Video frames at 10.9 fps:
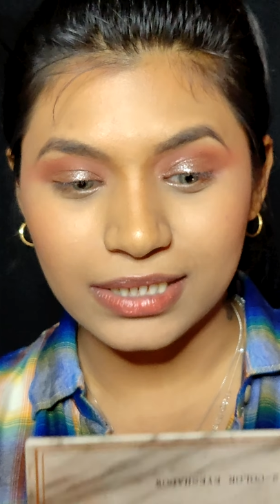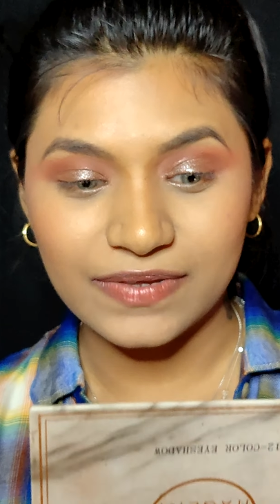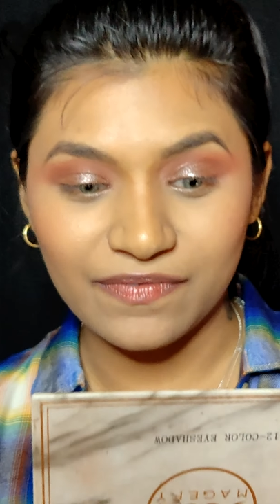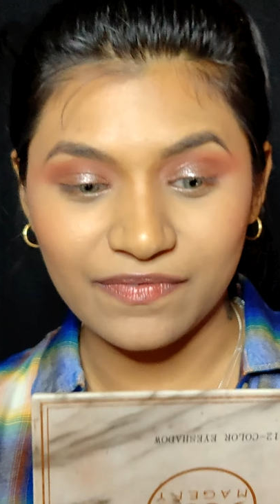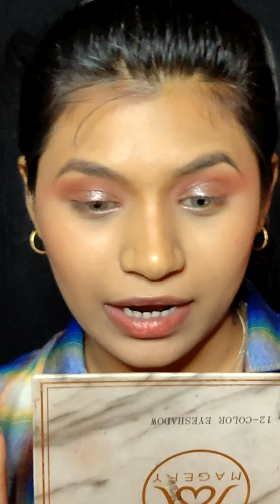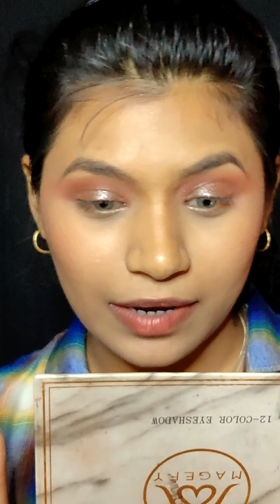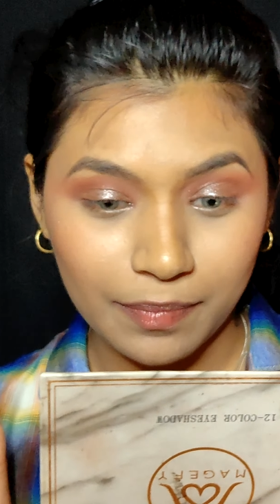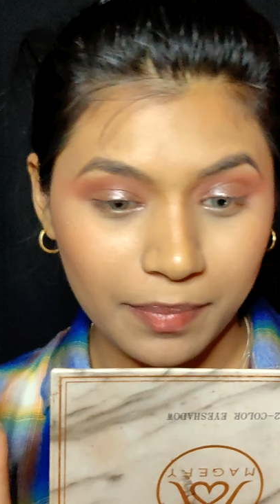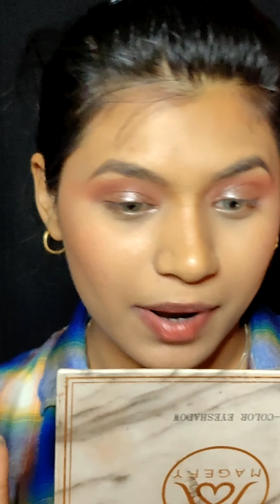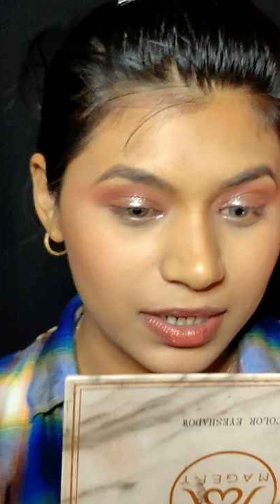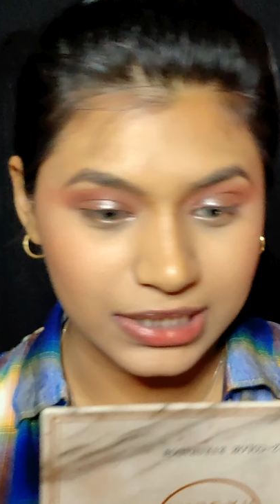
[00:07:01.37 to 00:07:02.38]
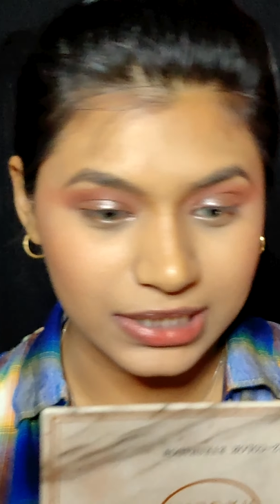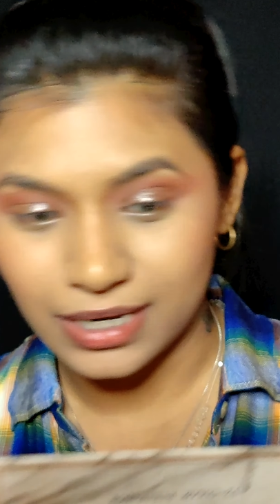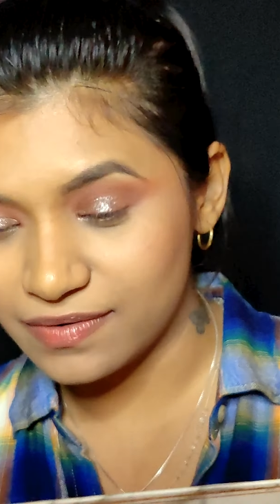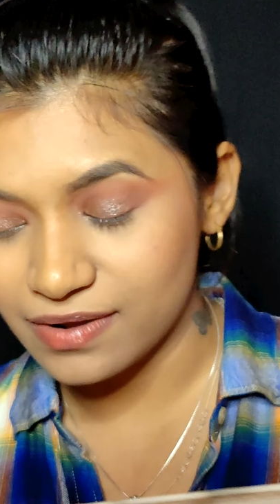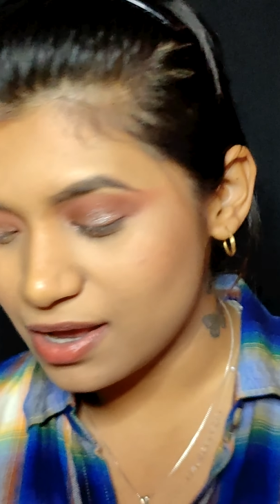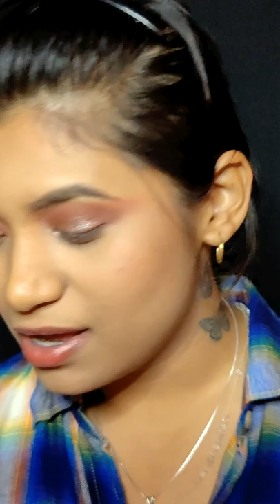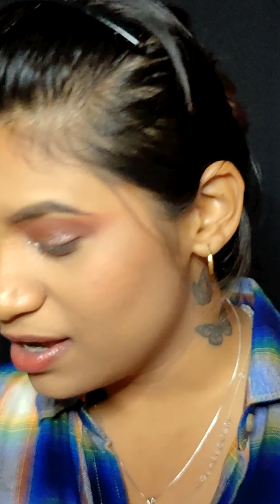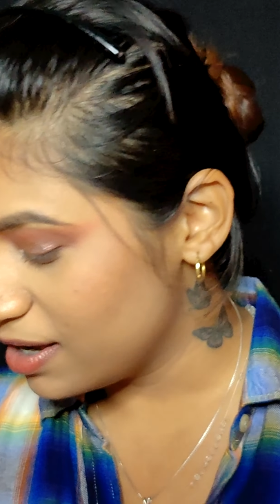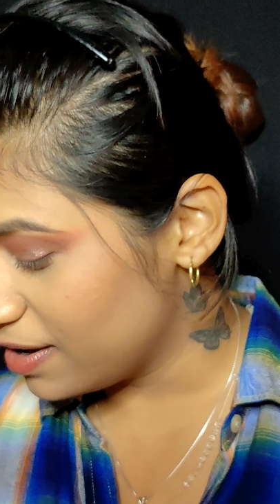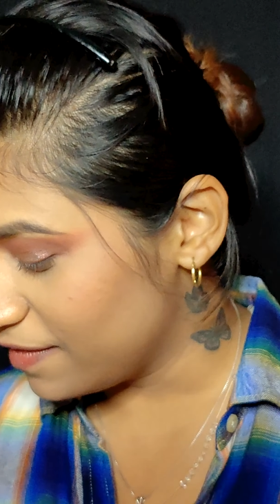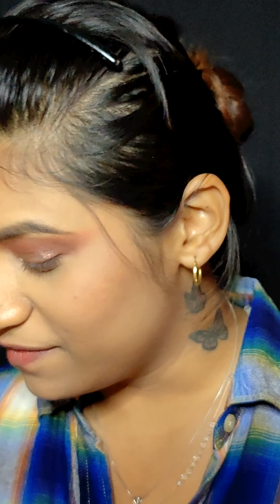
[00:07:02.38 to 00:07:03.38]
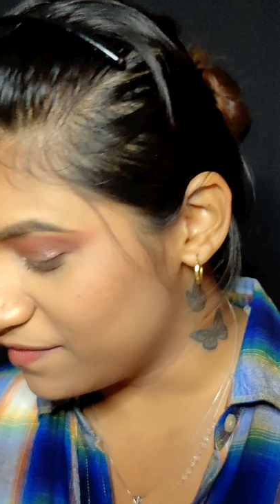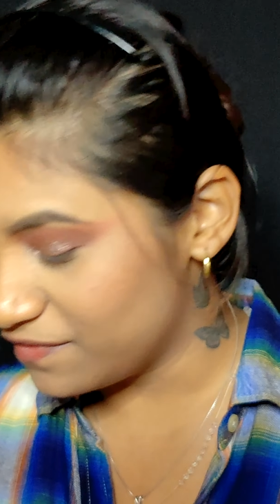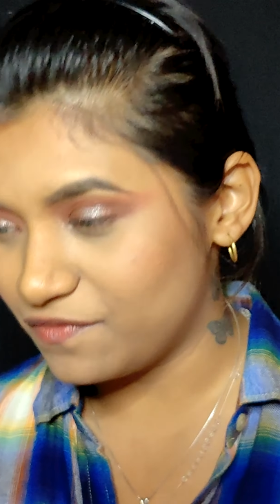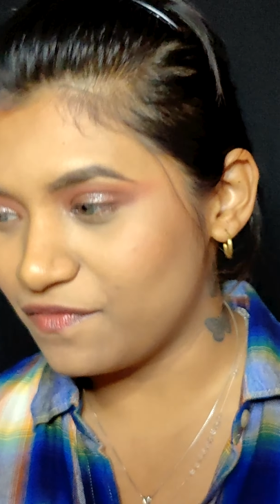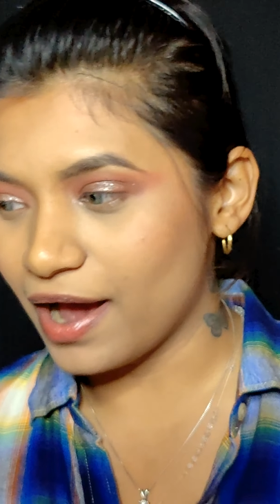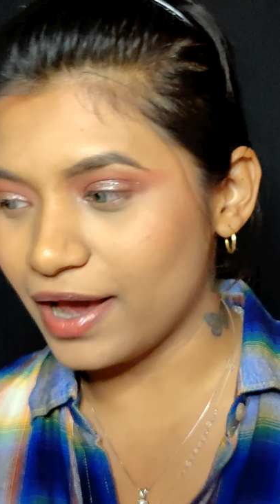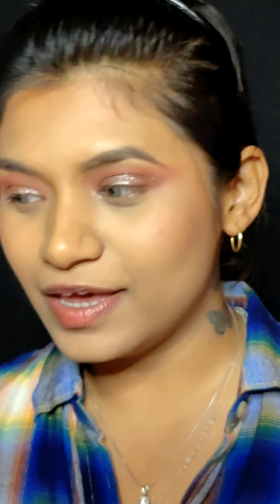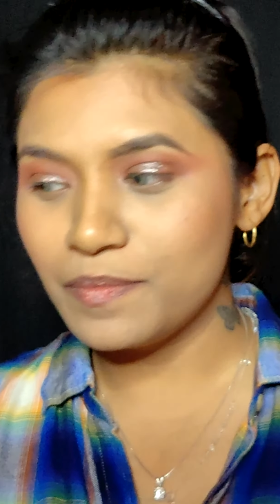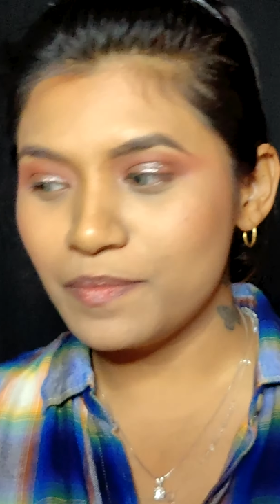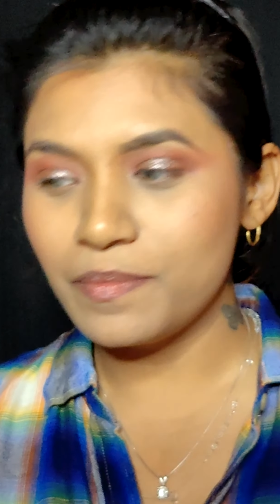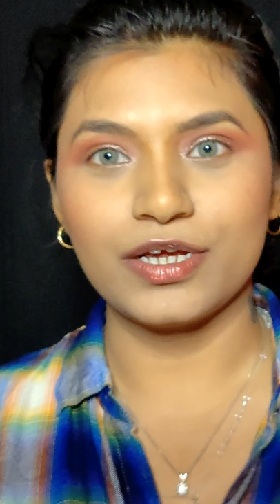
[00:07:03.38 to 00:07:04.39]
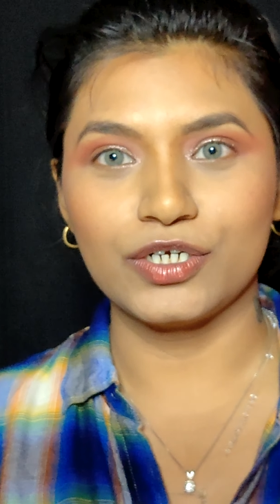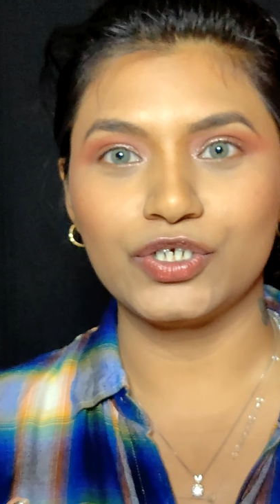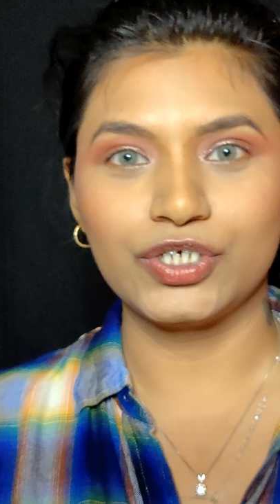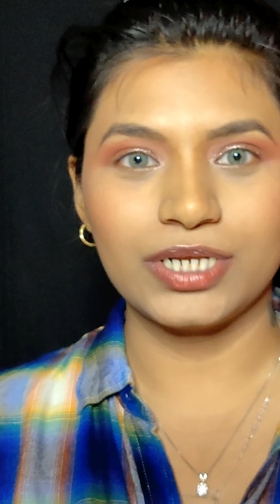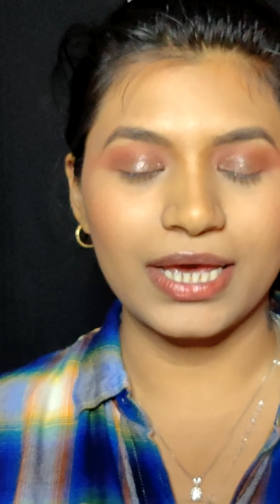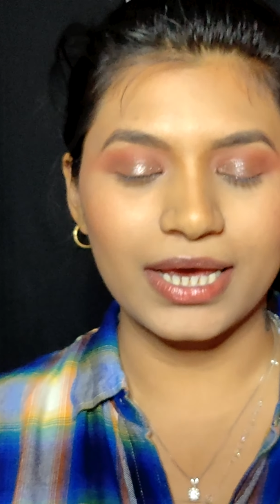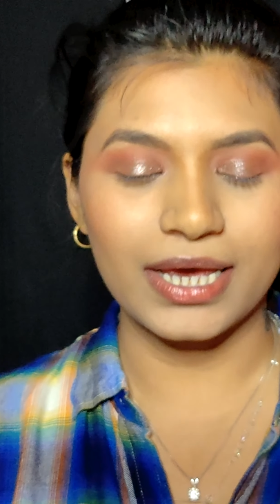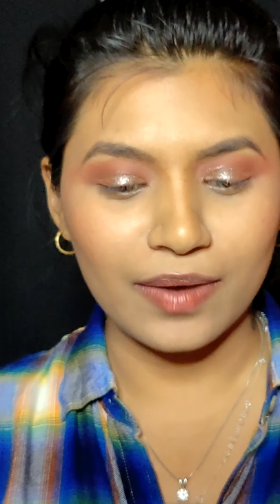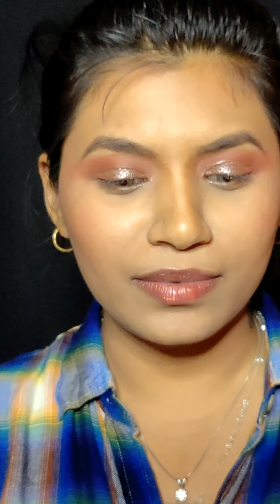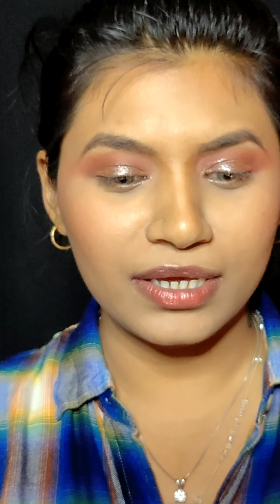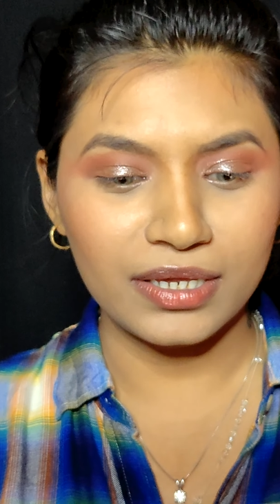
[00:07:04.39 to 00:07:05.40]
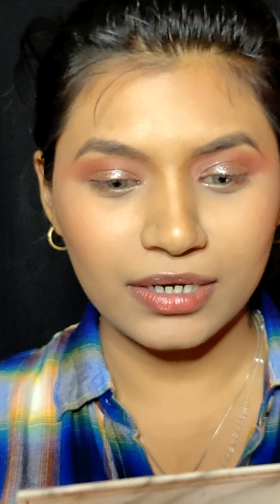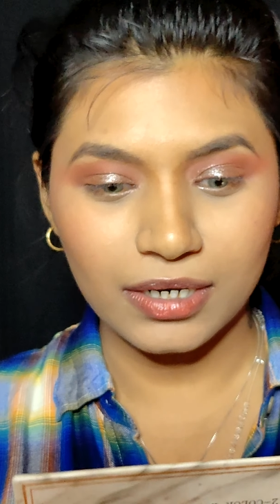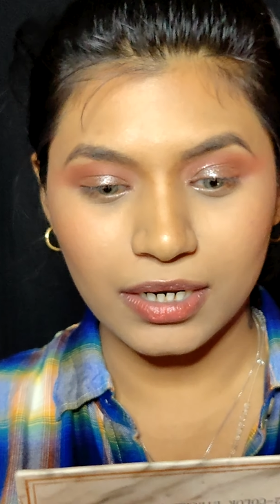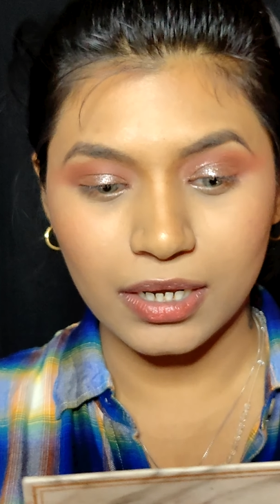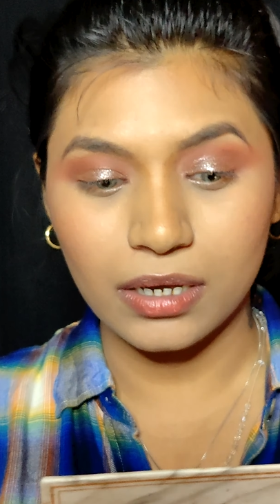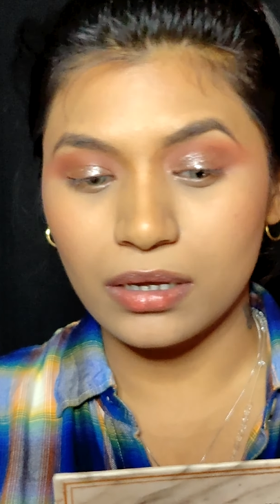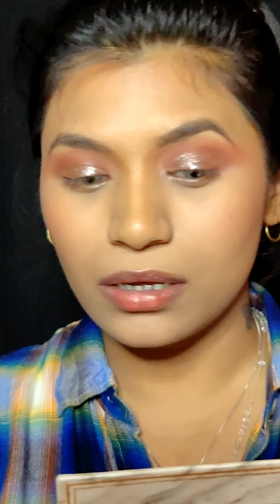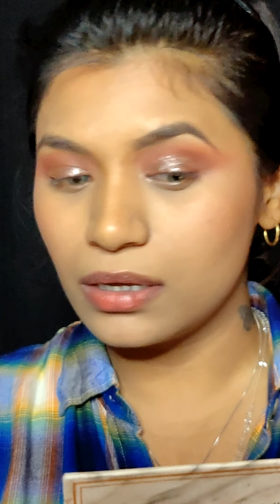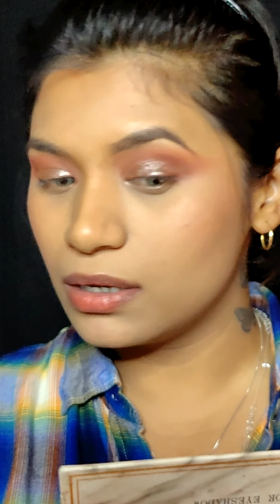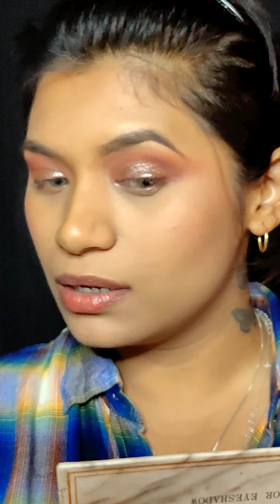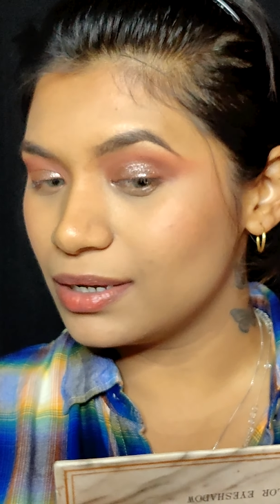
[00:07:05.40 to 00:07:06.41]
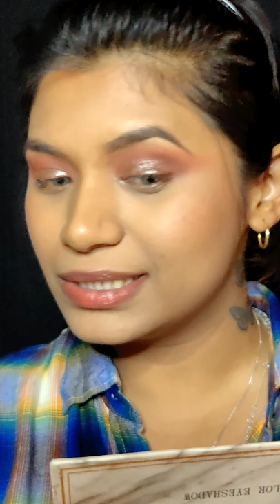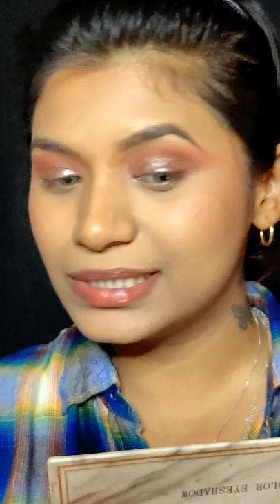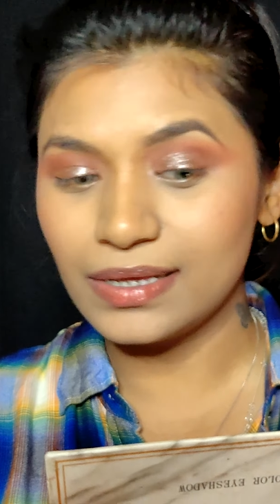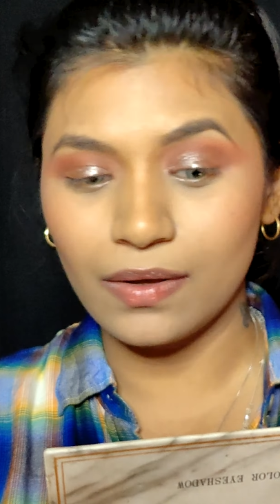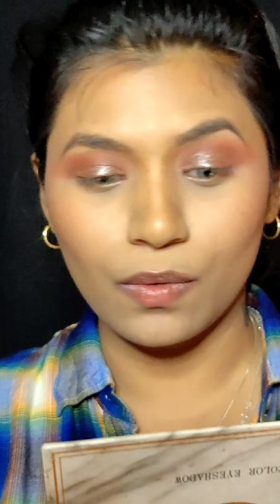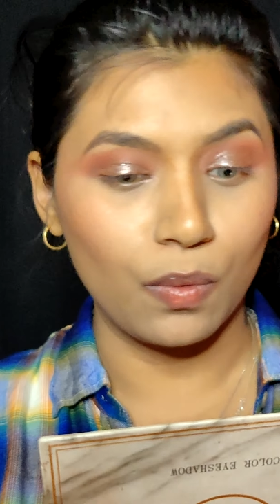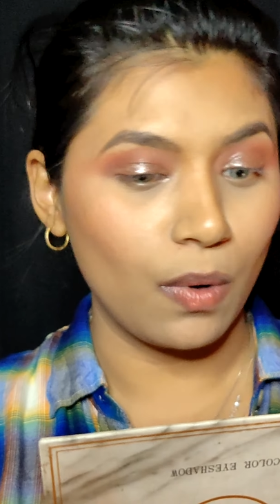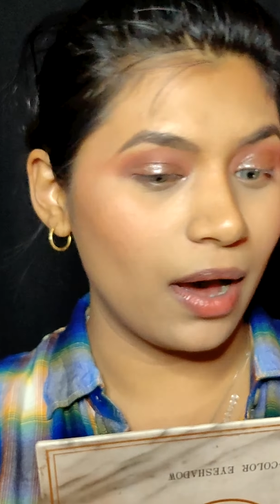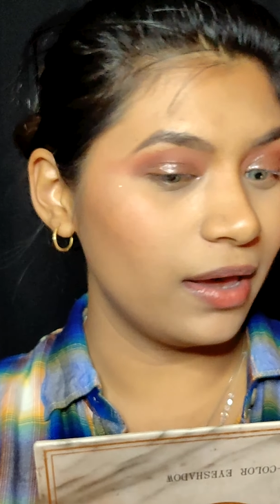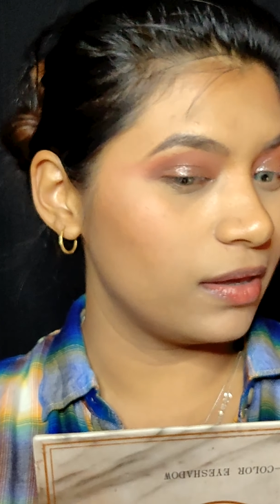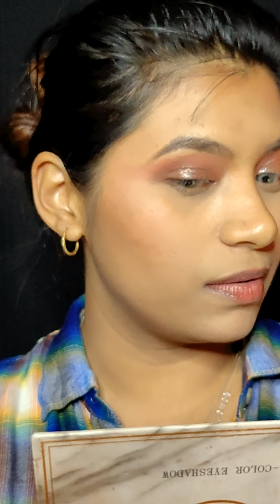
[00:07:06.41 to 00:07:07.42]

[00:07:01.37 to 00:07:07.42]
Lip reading: very classy and vibe-ish. Like I mean, it's a vibe.